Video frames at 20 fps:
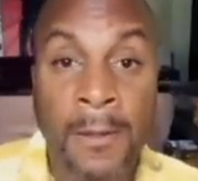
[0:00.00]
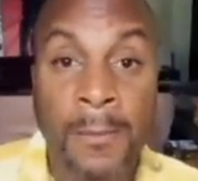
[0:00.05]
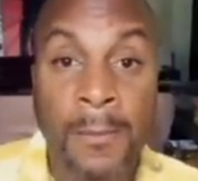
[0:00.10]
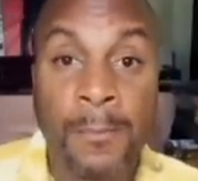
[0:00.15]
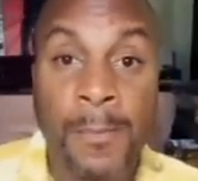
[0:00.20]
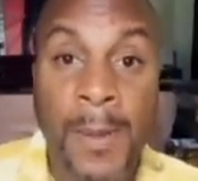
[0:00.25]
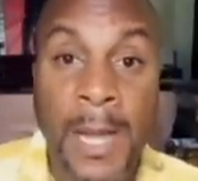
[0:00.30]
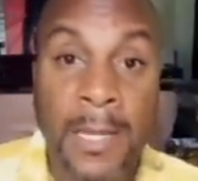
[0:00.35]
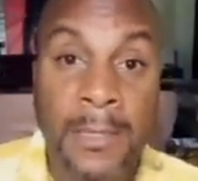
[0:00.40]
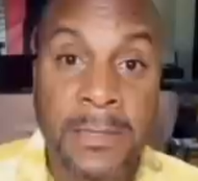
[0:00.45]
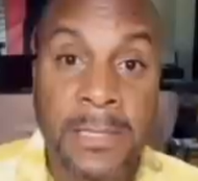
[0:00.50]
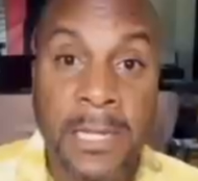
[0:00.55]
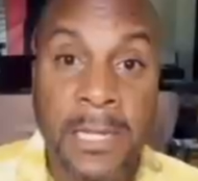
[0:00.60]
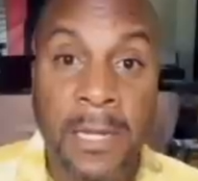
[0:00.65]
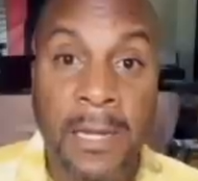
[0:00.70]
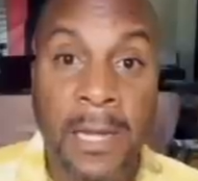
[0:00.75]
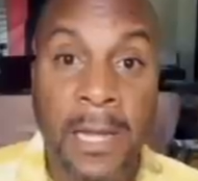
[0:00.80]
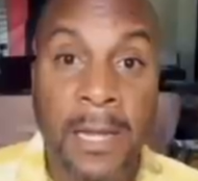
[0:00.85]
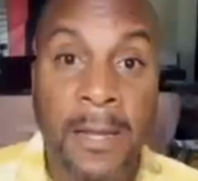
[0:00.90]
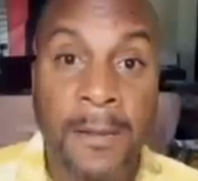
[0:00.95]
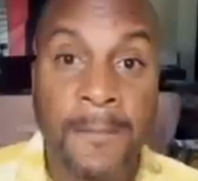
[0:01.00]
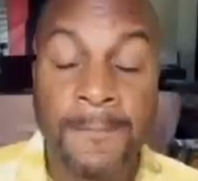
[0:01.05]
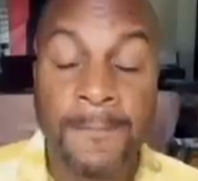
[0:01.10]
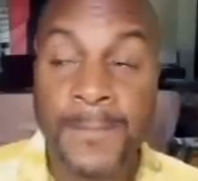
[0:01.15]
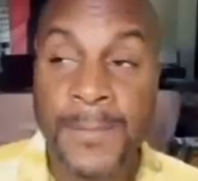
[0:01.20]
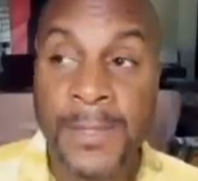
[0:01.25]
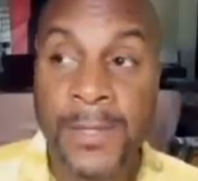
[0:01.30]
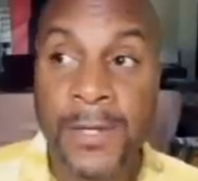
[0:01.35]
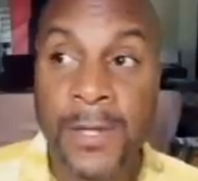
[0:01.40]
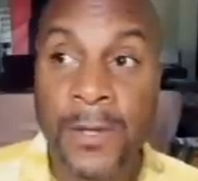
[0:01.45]
But,
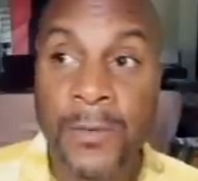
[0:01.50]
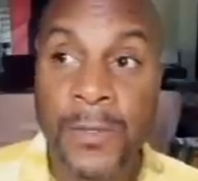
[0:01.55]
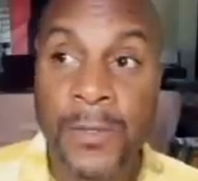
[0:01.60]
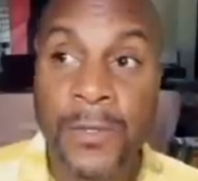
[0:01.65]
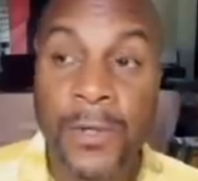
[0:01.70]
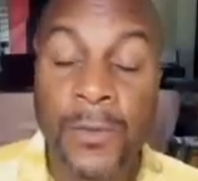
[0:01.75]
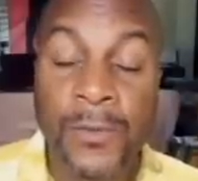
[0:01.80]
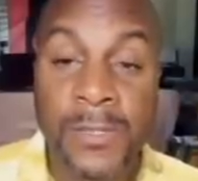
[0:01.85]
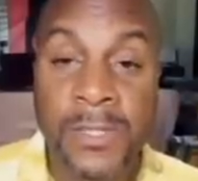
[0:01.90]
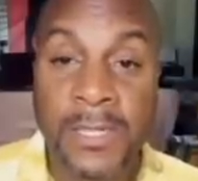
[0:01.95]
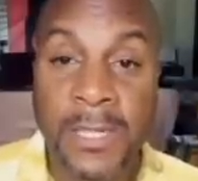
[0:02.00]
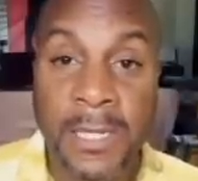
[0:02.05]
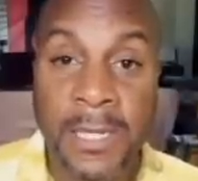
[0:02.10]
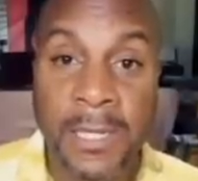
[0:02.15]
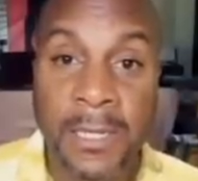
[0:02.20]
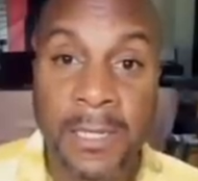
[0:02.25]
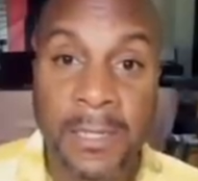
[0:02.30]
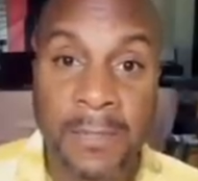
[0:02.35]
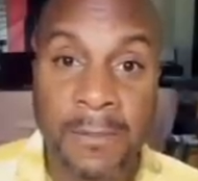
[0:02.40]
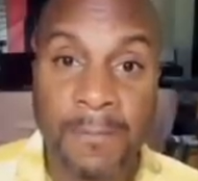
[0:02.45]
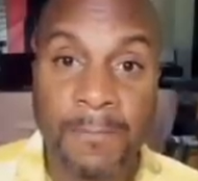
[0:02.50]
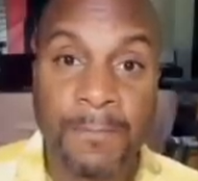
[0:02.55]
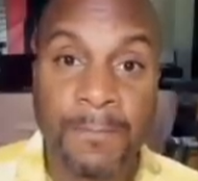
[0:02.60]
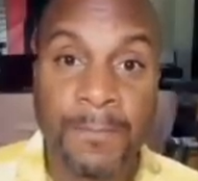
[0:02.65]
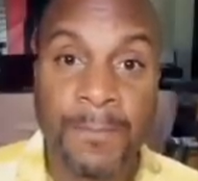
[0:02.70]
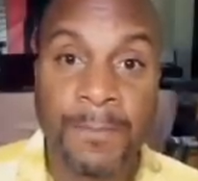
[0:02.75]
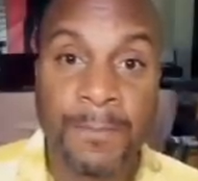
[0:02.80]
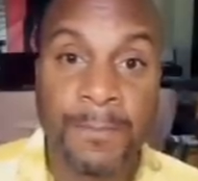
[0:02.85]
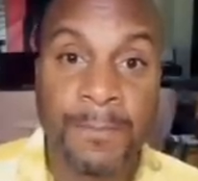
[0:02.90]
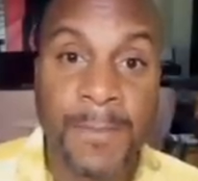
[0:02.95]
um, you know, you don't see
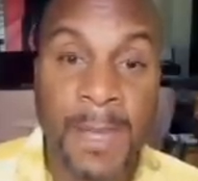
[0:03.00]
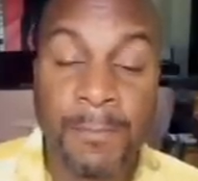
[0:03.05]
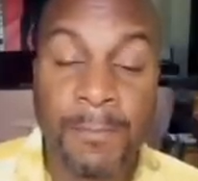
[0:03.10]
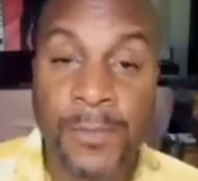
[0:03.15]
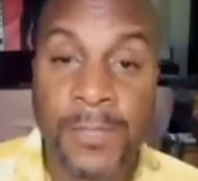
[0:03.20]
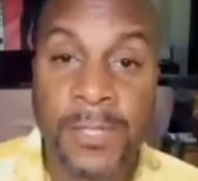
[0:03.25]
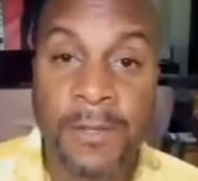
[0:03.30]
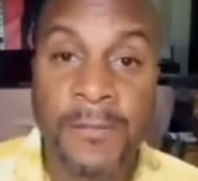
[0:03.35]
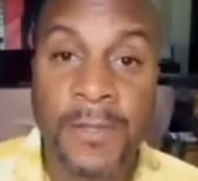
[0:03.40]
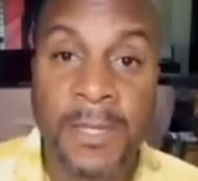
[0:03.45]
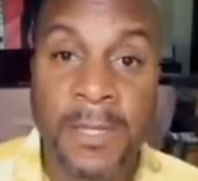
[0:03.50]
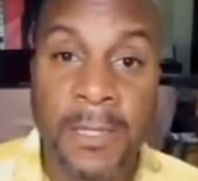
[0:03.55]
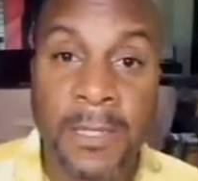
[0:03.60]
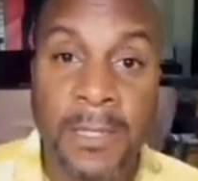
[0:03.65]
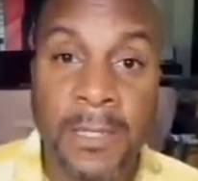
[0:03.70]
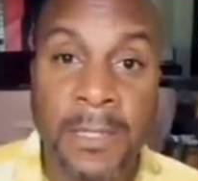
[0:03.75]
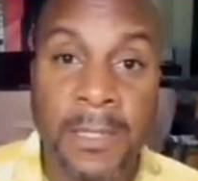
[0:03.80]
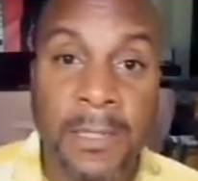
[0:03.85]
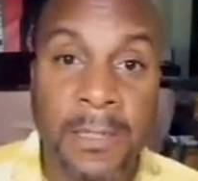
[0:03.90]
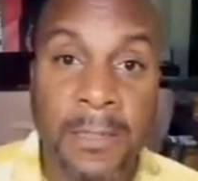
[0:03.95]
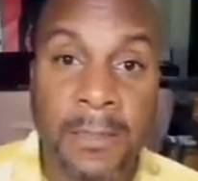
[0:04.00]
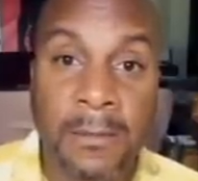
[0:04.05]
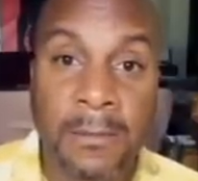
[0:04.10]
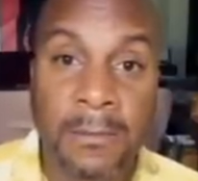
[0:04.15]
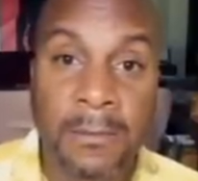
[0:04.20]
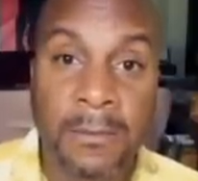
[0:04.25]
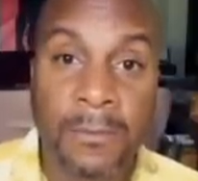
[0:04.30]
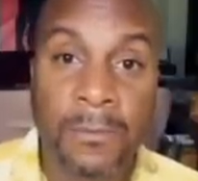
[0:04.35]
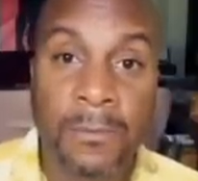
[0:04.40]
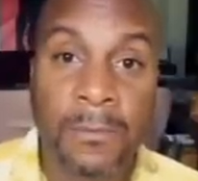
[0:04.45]
members of the
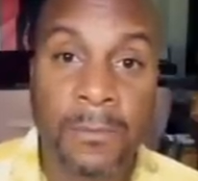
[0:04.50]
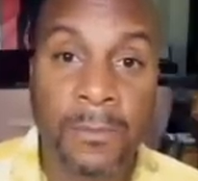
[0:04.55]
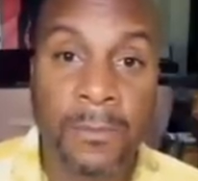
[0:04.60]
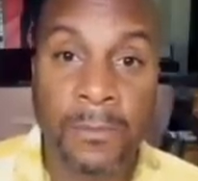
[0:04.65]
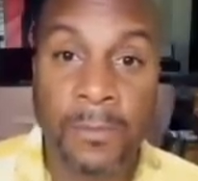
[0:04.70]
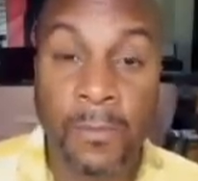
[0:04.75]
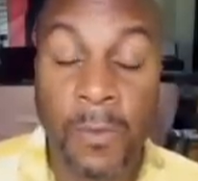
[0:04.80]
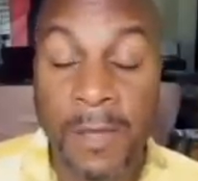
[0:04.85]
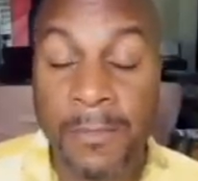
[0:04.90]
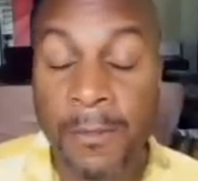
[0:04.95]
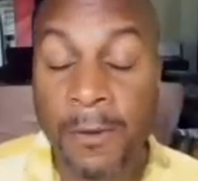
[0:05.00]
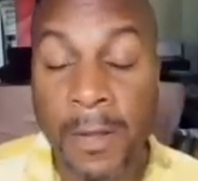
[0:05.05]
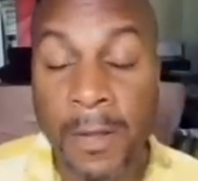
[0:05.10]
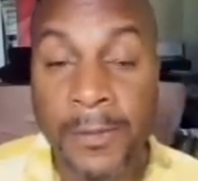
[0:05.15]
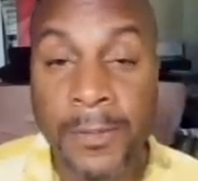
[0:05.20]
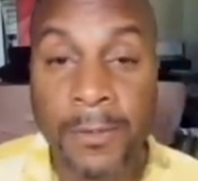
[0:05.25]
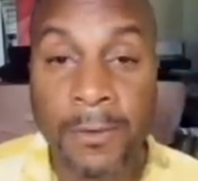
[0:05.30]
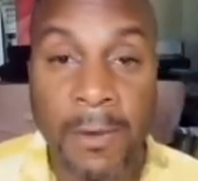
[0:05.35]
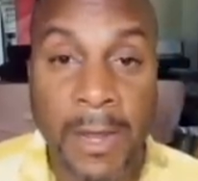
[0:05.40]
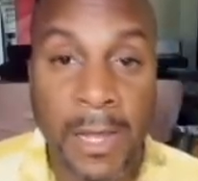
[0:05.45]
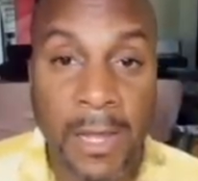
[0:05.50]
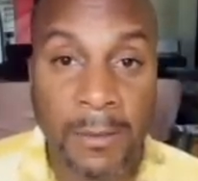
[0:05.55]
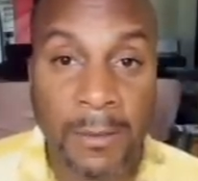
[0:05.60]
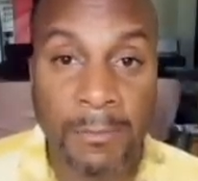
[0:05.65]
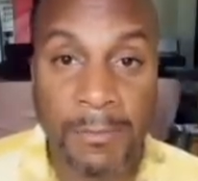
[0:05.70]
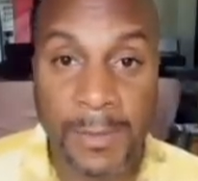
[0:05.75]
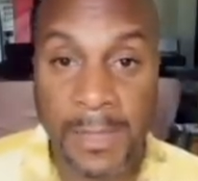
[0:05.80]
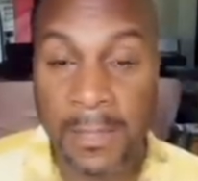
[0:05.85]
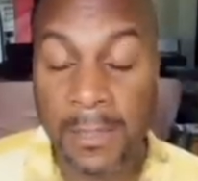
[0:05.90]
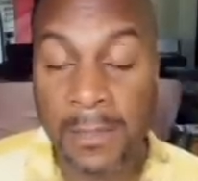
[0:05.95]
Weather
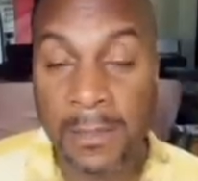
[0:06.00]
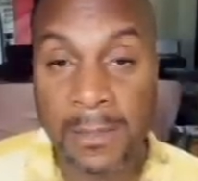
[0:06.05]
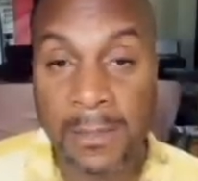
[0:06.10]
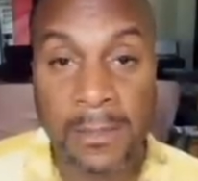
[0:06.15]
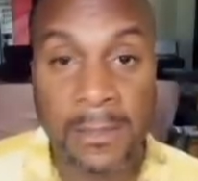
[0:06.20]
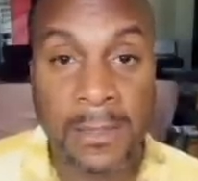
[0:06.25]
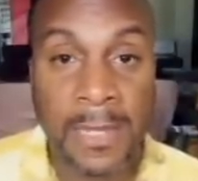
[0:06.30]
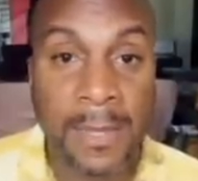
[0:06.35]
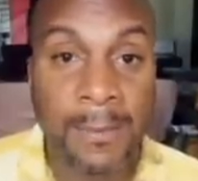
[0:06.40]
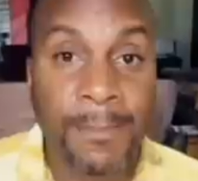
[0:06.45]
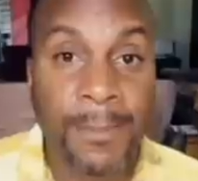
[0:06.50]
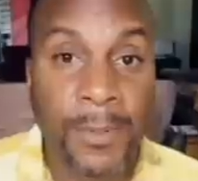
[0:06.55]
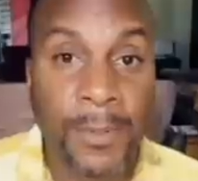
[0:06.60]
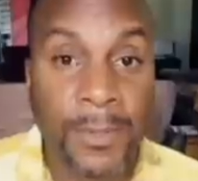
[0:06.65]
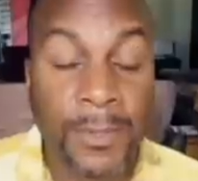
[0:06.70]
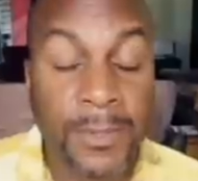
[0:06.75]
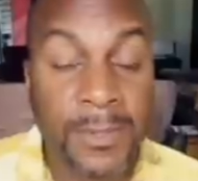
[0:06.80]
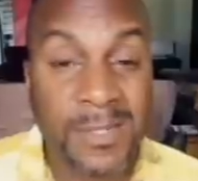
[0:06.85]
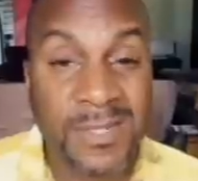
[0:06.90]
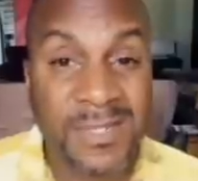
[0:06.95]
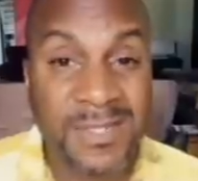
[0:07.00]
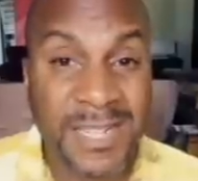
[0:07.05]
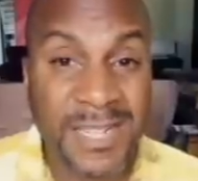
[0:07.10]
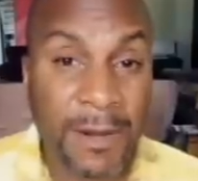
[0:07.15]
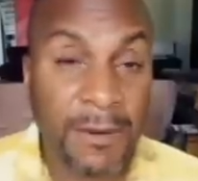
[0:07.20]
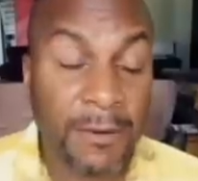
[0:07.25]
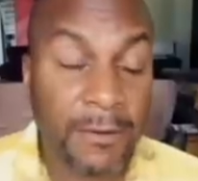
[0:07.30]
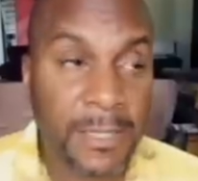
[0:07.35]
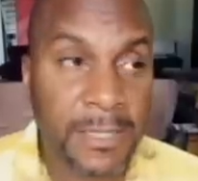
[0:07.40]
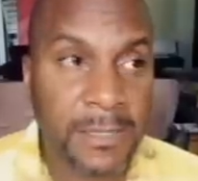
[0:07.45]
Underground being labeled
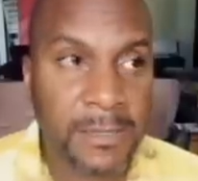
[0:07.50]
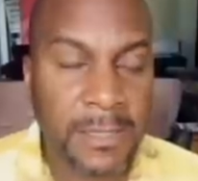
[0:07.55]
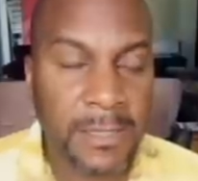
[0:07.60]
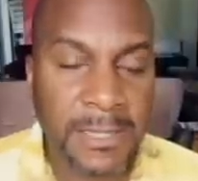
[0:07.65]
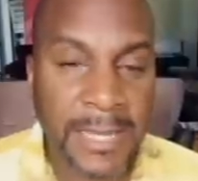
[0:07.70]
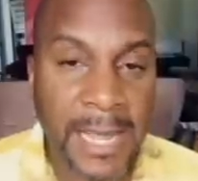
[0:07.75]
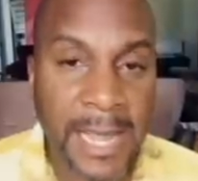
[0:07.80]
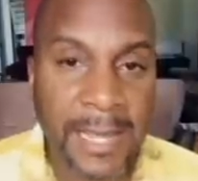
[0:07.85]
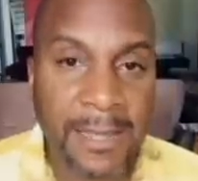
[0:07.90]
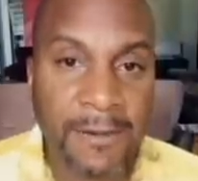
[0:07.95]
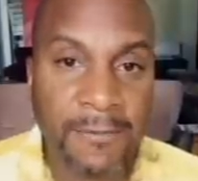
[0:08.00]
terrorists today.